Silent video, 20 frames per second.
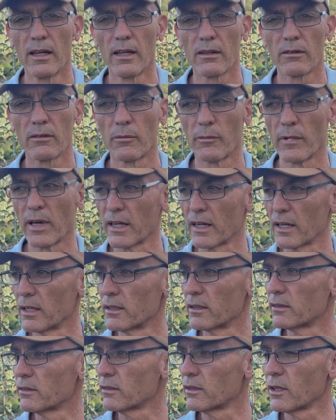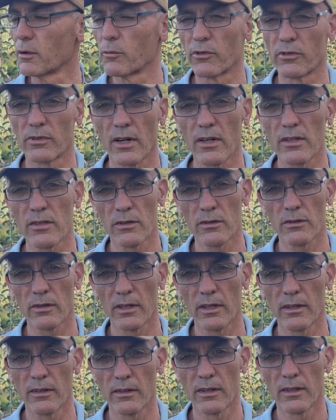remaining demonstration
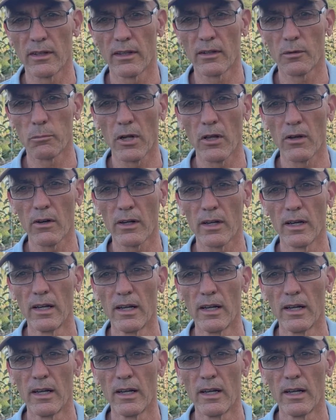trees in this block.